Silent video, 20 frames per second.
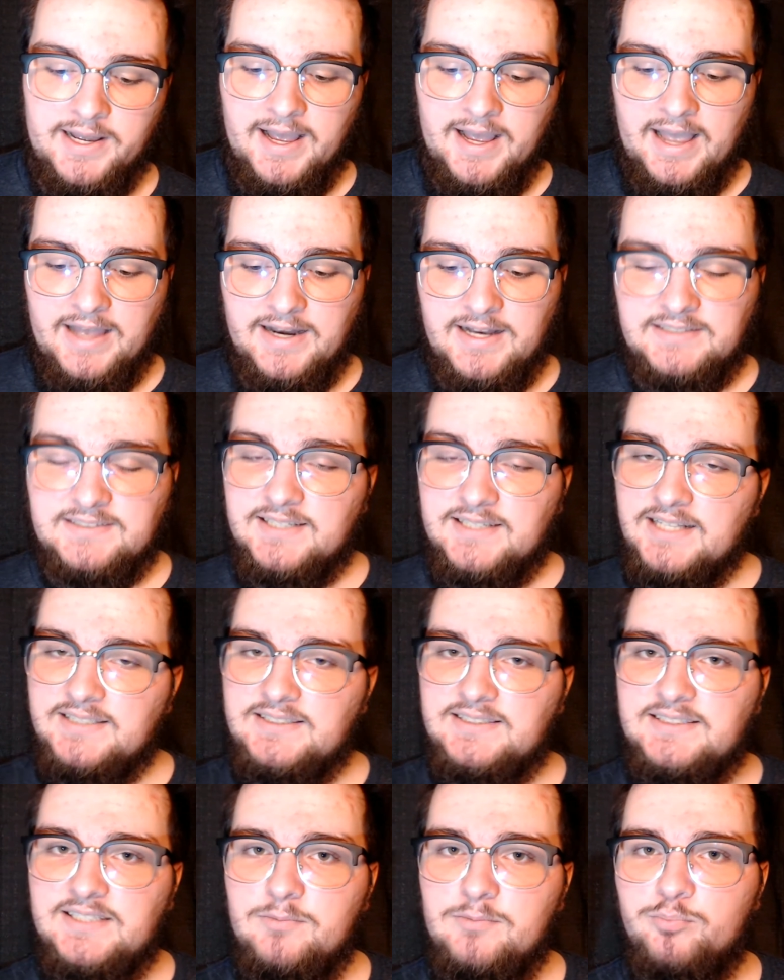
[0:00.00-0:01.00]
And it's
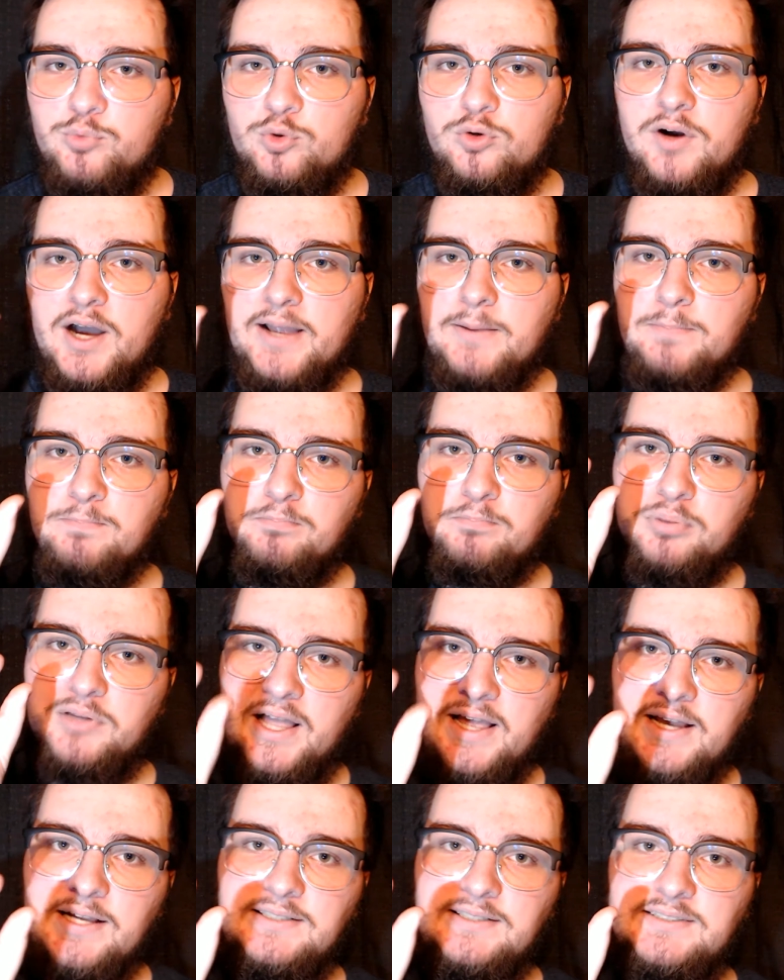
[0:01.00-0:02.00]
simple. I
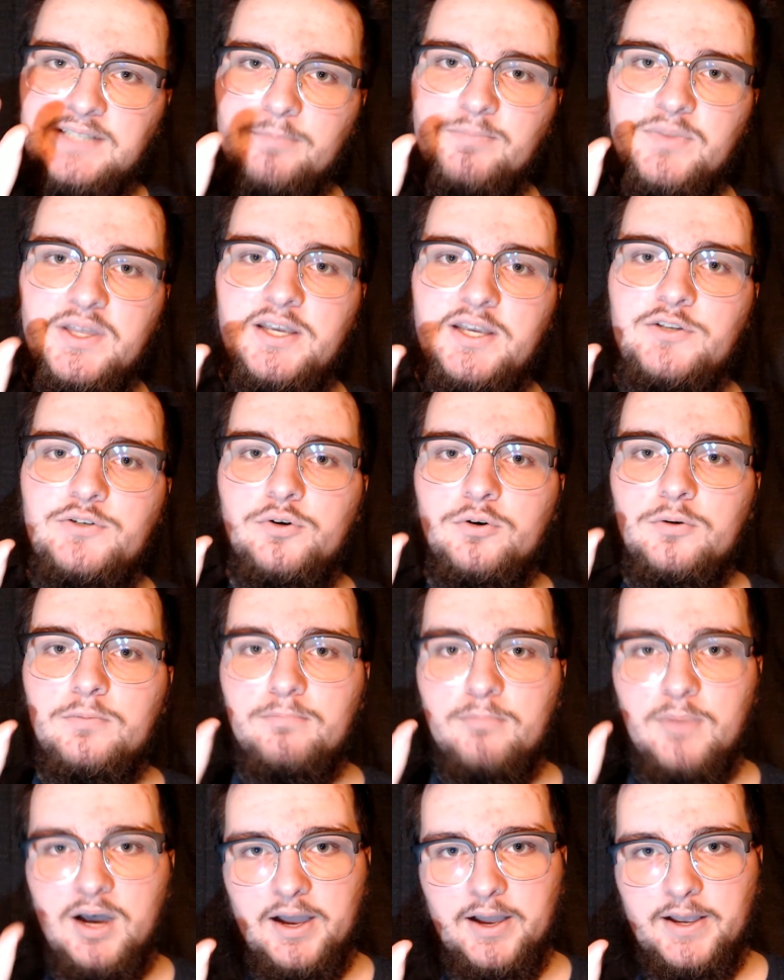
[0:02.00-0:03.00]
planted something in your
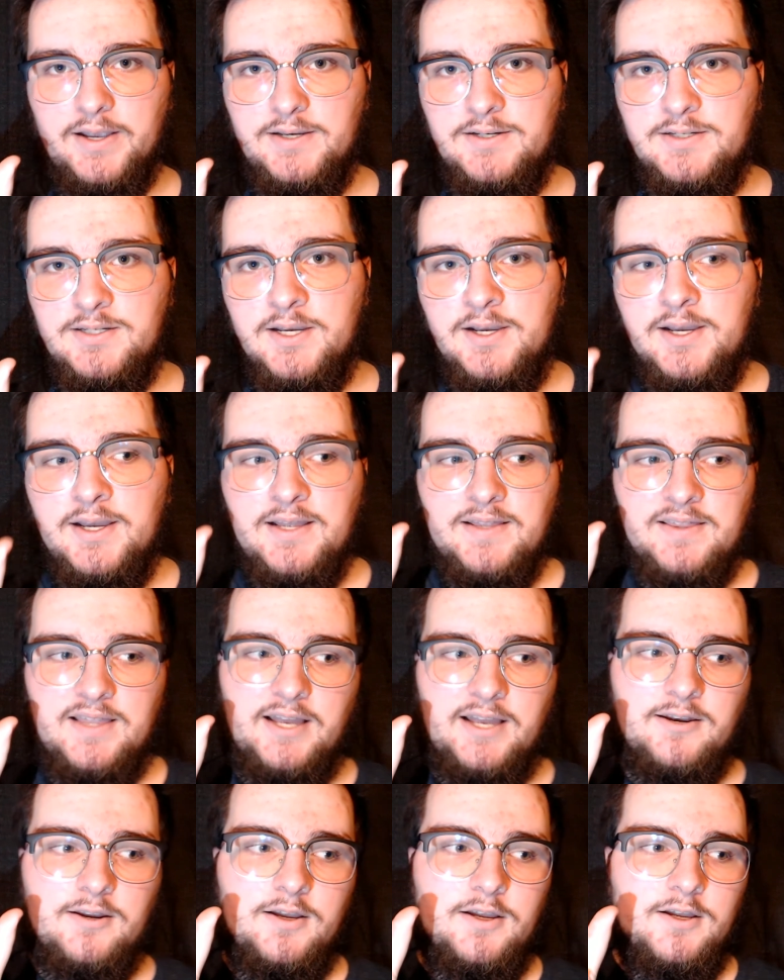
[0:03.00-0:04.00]
mind
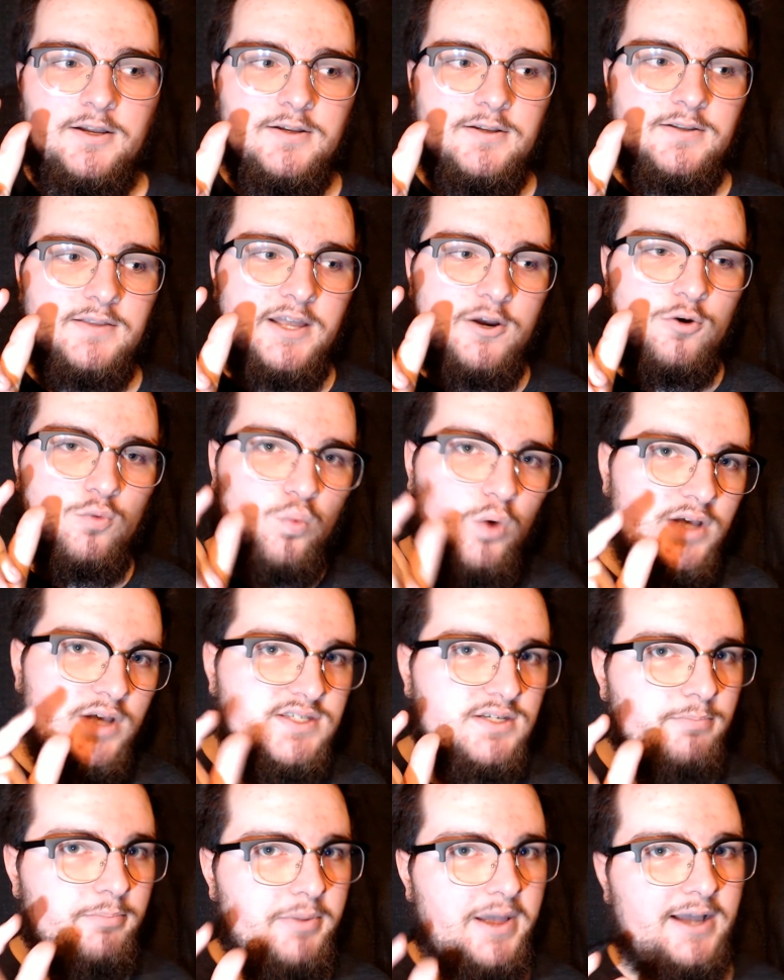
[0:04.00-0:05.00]
that there was
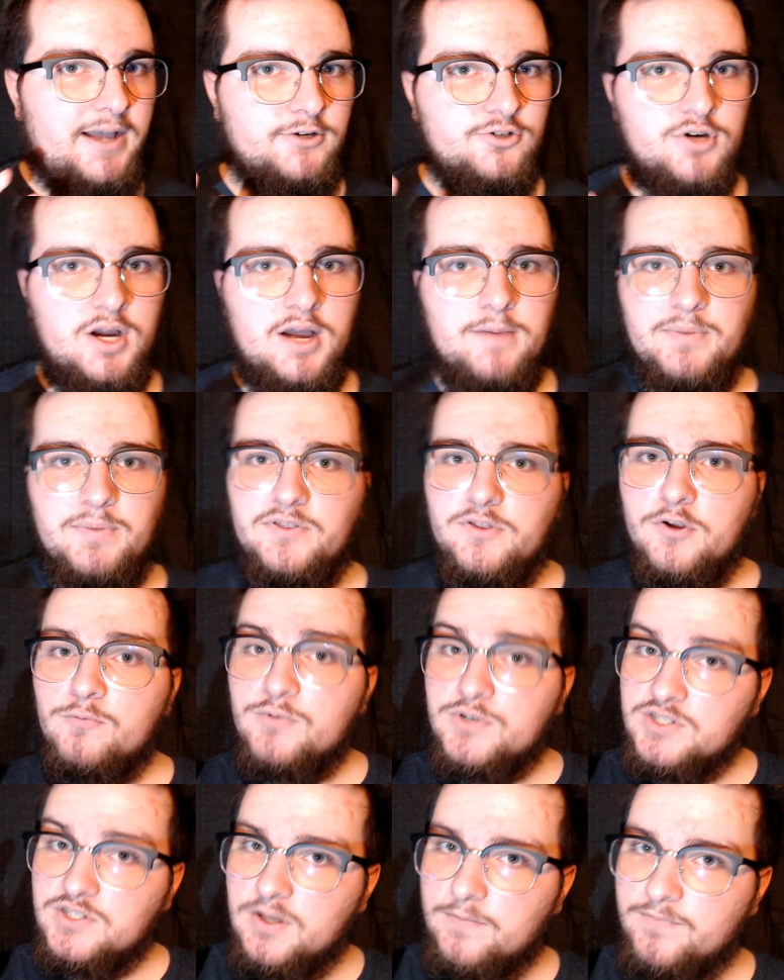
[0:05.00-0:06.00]
a backdrop and there
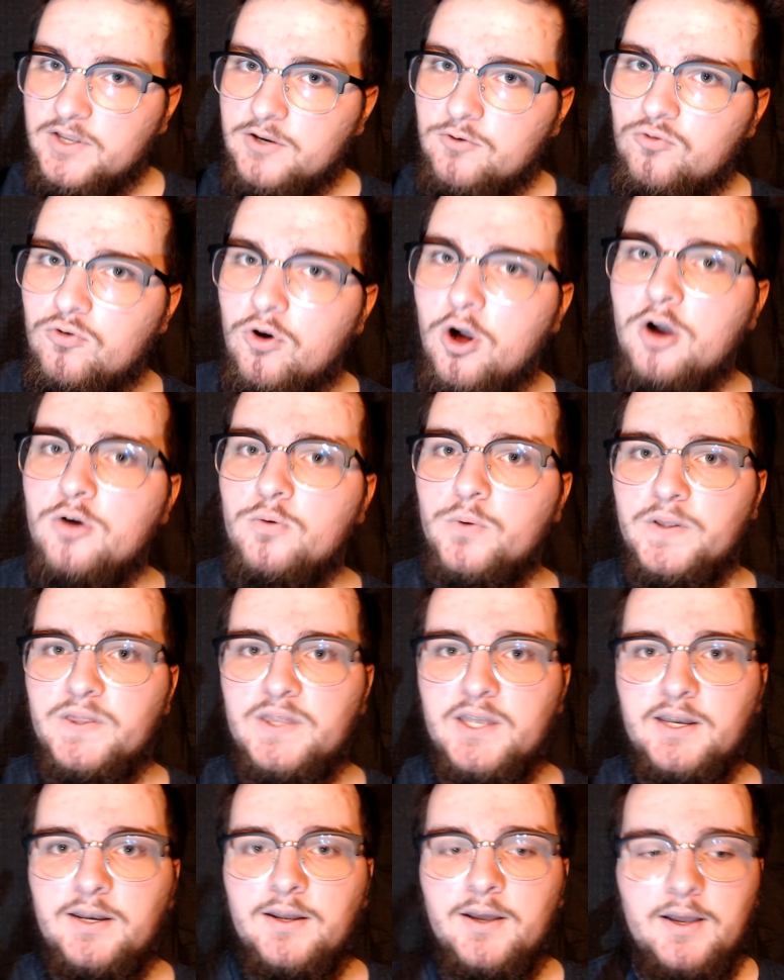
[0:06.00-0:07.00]
was something wrong with
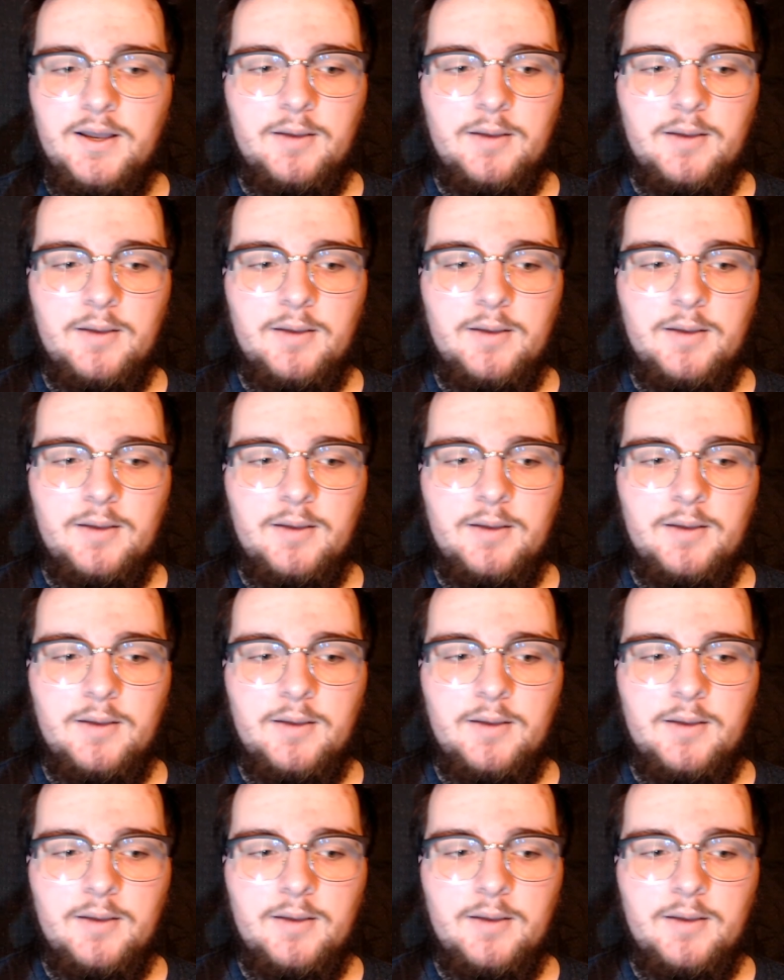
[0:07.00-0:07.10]
it,